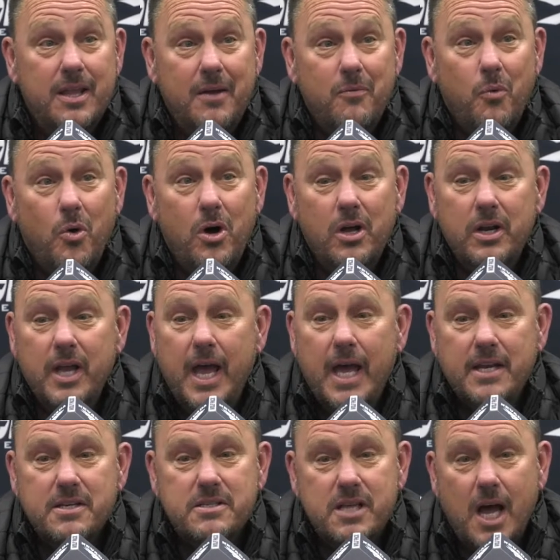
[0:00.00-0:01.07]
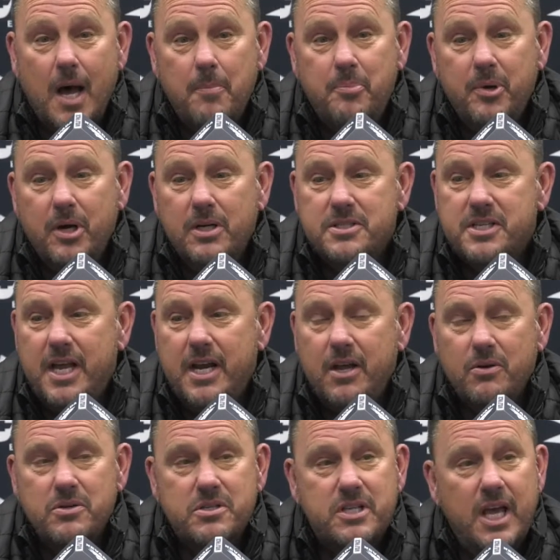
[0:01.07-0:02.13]
They've won. They had to stop San
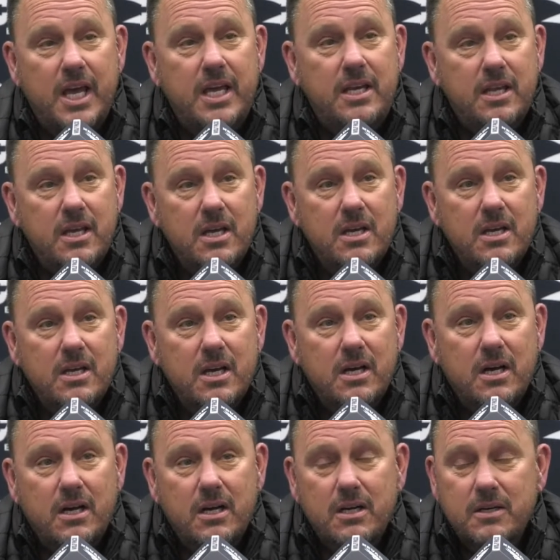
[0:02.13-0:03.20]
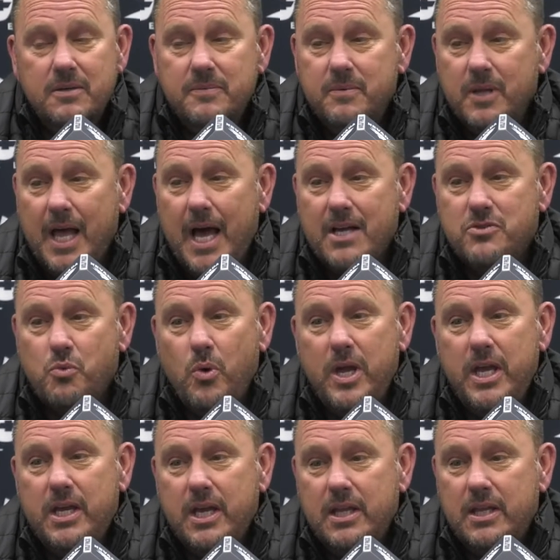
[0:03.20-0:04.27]
Diego State last
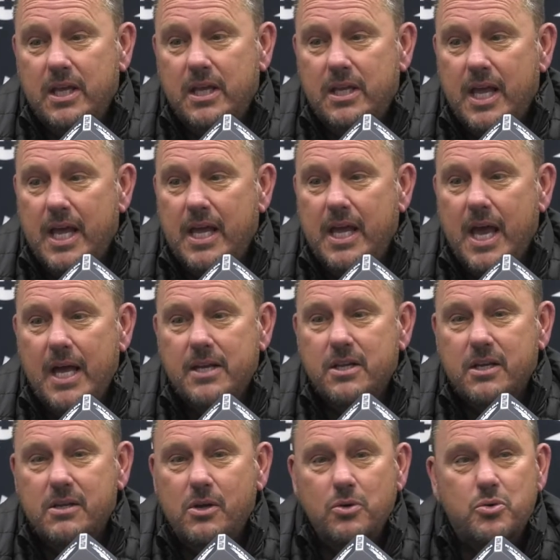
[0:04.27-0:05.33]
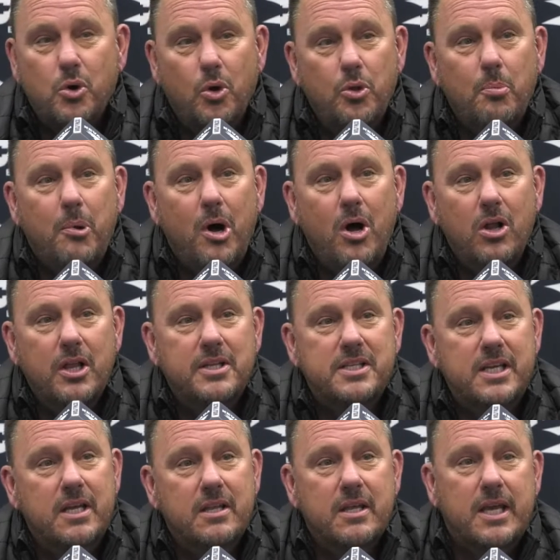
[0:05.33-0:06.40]
week, and then they had to control the ball
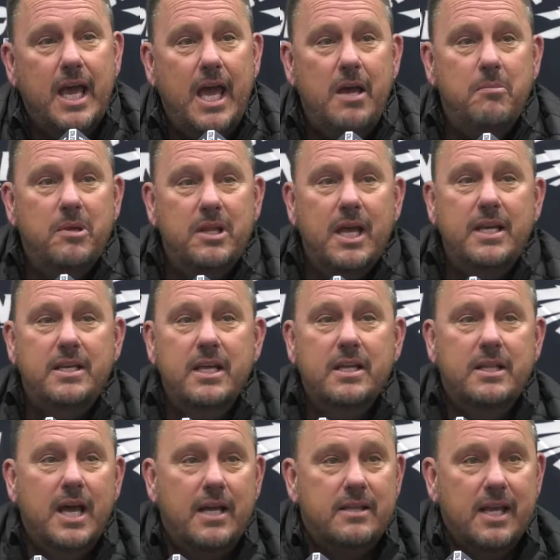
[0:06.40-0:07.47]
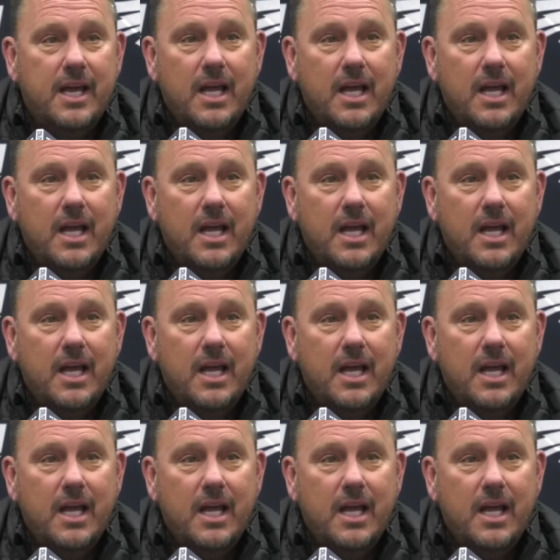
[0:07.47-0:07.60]
at the end of the game, and they did that.